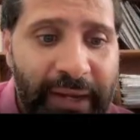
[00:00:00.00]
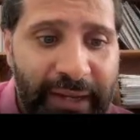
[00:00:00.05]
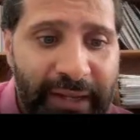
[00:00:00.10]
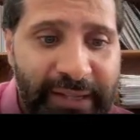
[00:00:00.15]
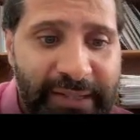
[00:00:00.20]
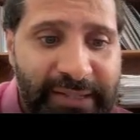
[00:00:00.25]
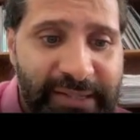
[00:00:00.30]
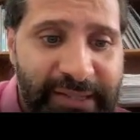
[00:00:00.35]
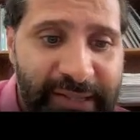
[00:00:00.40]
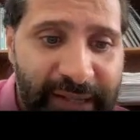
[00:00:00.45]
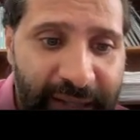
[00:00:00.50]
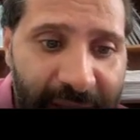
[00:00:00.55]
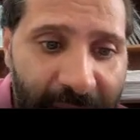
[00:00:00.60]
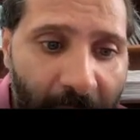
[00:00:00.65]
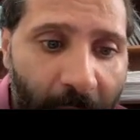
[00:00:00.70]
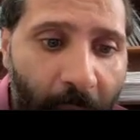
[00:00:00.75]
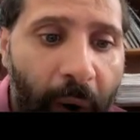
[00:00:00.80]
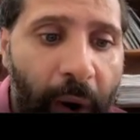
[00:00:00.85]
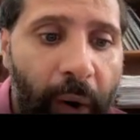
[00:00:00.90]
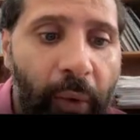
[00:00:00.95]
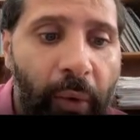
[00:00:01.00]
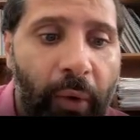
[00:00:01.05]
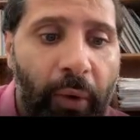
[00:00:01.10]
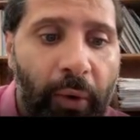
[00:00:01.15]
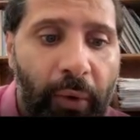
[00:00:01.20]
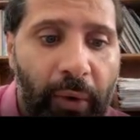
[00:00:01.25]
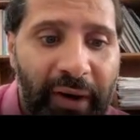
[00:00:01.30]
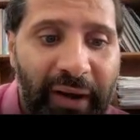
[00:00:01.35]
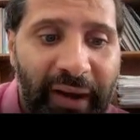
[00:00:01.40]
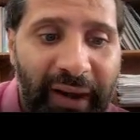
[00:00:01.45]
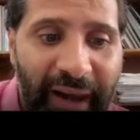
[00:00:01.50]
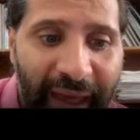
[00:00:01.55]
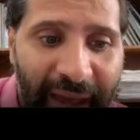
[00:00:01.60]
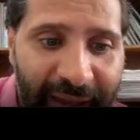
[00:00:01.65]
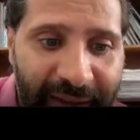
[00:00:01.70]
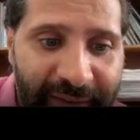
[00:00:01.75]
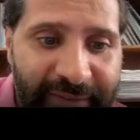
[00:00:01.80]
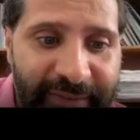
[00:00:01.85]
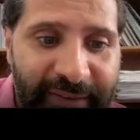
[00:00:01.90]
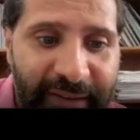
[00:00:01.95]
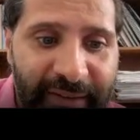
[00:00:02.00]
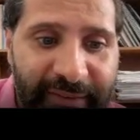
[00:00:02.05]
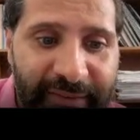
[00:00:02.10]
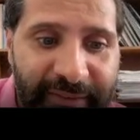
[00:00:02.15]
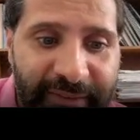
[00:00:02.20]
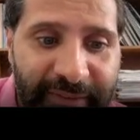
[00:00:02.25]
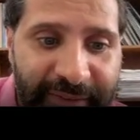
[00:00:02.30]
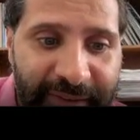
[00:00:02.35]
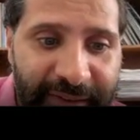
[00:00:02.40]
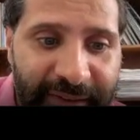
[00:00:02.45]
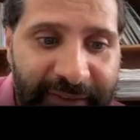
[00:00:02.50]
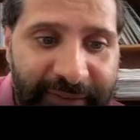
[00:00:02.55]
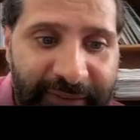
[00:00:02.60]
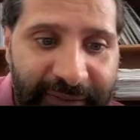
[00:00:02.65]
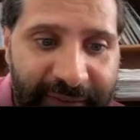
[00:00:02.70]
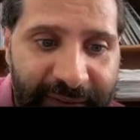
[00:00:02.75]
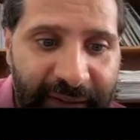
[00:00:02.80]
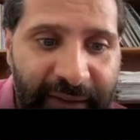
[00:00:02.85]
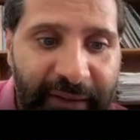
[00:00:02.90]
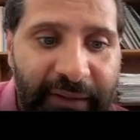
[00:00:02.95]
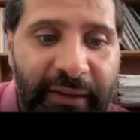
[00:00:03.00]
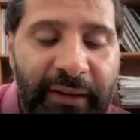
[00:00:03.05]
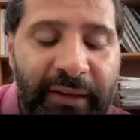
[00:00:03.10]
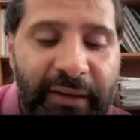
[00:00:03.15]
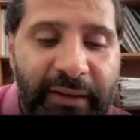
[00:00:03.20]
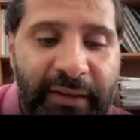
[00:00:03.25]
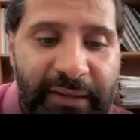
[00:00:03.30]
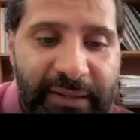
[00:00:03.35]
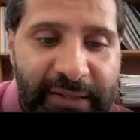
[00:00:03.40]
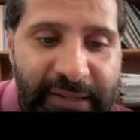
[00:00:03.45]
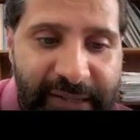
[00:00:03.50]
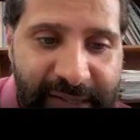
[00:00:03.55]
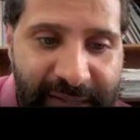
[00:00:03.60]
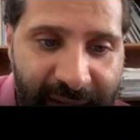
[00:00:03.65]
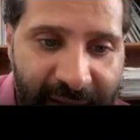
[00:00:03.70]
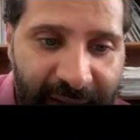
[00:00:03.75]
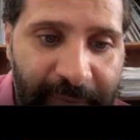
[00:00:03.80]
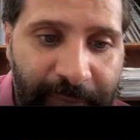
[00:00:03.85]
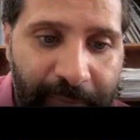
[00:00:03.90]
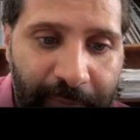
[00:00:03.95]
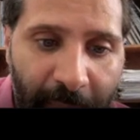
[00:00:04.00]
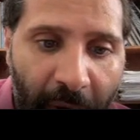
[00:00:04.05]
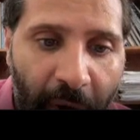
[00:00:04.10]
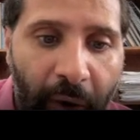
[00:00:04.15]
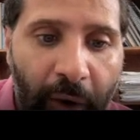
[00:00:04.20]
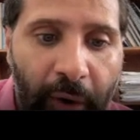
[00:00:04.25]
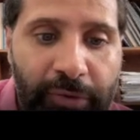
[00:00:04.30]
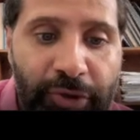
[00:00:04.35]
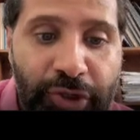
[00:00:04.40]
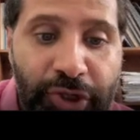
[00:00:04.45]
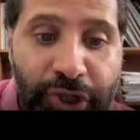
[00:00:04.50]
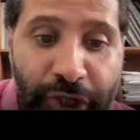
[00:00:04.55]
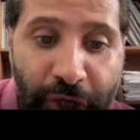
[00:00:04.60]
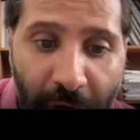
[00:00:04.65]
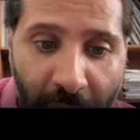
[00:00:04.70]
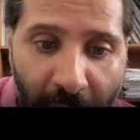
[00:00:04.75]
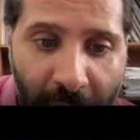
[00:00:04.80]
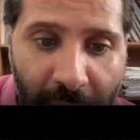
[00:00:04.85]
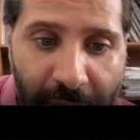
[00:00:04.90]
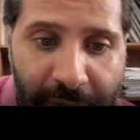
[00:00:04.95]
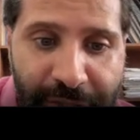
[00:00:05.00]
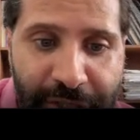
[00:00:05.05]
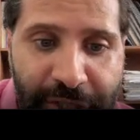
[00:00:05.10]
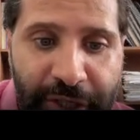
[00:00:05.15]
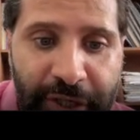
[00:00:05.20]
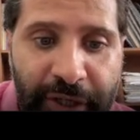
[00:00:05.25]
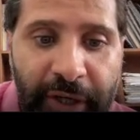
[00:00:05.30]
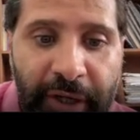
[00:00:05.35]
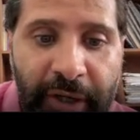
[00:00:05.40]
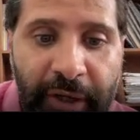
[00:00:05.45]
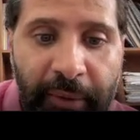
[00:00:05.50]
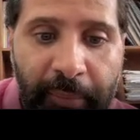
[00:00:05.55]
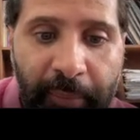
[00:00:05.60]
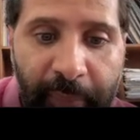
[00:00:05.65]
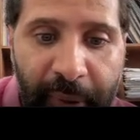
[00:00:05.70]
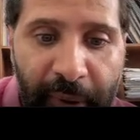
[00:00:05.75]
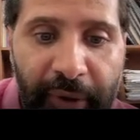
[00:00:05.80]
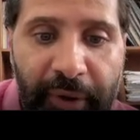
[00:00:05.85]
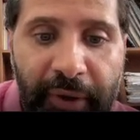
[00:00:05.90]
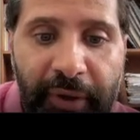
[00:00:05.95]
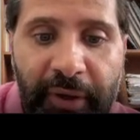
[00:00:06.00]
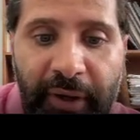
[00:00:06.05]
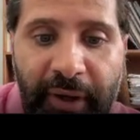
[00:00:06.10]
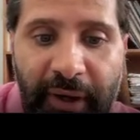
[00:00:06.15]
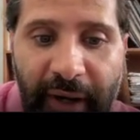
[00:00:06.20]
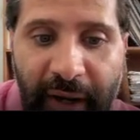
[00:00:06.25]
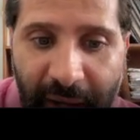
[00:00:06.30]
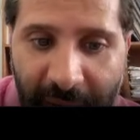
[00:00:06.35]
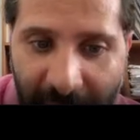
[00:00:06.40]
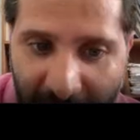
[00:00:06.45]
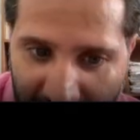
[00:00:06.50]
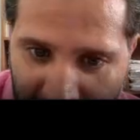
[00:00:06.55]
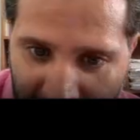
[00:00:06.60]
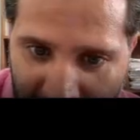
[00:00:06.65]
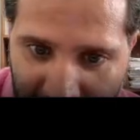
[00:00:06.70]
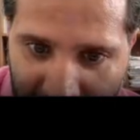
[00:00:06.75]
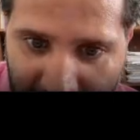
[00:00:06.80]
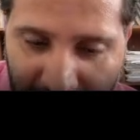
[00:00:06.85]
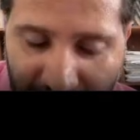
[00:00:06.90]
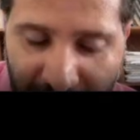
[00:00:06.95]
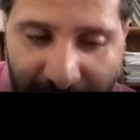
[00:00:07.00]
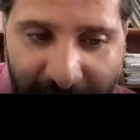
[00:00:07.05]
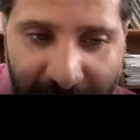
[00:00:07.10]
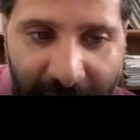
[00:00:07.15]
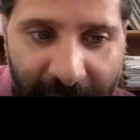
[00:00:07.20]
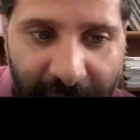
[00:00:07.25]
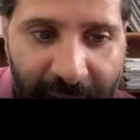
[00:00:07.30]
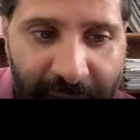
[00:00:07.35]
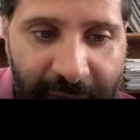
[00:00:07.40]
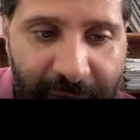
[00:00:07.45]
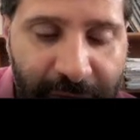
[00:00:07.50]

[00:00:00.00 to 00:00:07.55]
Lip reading: it's equal or less than 16 centimole charge per clay, okay?